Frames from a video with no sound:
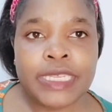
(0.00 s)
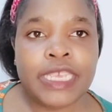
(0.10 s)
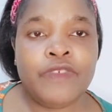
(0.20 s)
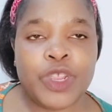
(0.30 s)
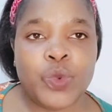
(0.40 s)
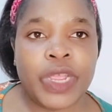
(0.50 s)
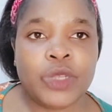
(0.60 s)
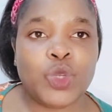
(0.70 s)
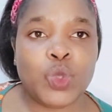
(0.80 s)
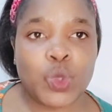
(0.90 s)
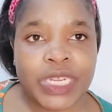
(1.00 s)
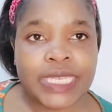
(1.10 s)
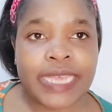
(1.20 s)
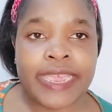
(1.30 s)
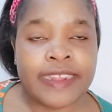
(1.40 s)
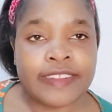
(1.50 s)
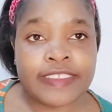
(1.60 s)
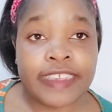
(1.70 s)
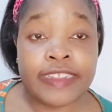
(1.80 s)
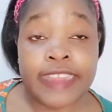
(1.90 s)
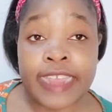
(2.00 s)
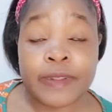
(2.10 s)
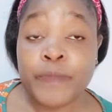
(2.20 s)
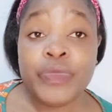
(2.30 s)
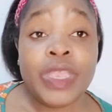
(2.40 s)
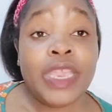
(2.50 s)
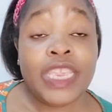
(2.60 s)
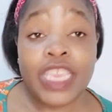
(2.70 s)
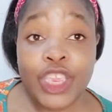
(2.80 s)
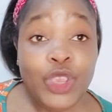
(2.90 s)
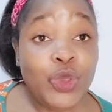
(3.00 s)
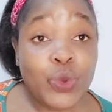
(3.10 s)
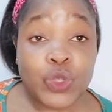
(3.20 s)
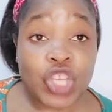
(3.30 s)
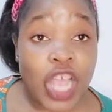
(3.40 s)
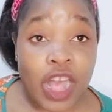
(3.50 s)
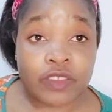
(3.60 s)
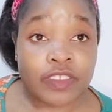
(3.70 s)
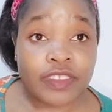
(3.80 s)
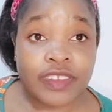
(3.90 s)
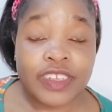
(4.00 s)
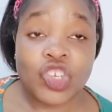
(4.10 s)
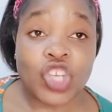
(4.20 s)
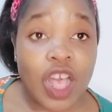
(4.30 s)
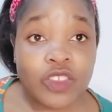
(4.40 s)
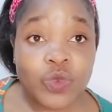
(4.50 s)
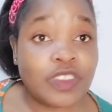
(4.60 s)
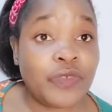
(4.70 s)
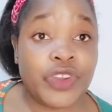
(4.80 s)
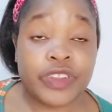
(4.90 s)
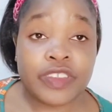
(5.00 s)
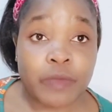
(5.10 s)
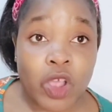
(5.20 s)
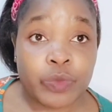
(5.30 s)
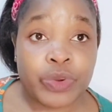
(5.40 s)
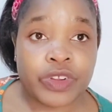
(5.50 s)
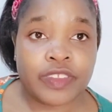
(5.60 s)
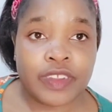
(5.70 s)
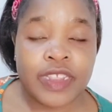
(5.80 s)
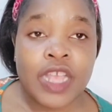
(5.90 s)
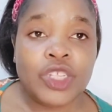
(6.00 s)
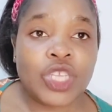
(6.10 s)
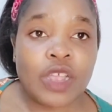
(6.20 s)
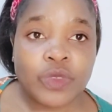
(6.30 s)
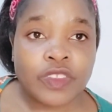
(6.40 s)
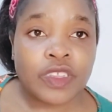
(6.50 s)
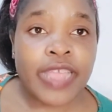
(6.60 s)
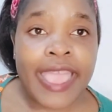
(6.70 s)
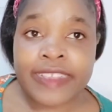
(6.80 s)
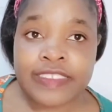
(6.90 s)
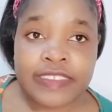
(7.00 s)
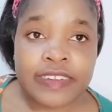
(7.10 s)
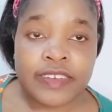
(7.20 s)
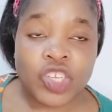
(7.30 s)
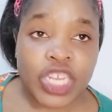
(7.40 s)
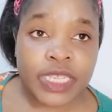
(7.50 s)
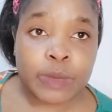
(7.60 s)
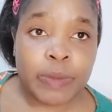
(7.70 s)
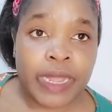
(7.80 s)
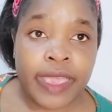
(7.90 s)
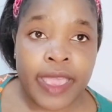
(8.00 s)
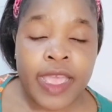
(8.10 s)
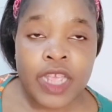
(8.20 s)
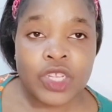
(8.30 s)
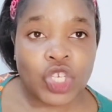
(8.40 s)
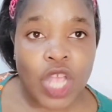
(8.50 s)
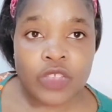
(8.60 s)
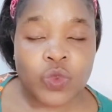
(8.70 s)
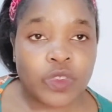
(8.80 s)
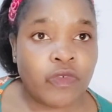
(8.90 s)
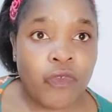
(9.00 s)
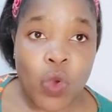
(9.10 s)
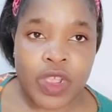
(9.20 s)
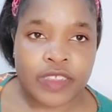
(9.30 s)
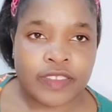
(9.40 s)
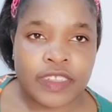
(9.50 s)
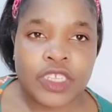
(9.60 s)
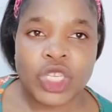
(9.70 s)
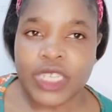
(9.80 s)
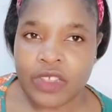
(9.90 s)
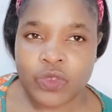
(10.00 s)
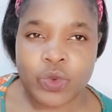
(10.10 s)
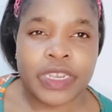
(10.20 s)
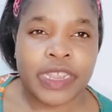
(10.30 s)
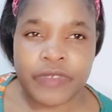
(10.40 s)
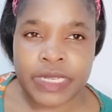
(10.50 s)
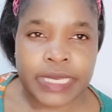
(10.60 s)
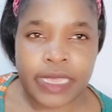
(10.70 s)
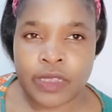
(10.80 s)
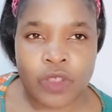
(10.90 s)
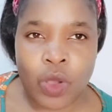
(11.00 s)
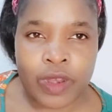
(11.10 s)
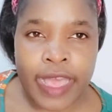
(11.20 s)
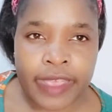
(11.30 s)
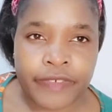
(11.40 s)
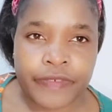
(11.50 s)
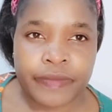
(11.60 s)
even went to Twitter and said that he knew Charles. Charles was a very smart person. Charles was an excellent chess player. Charles was focused. Charles would never take his own life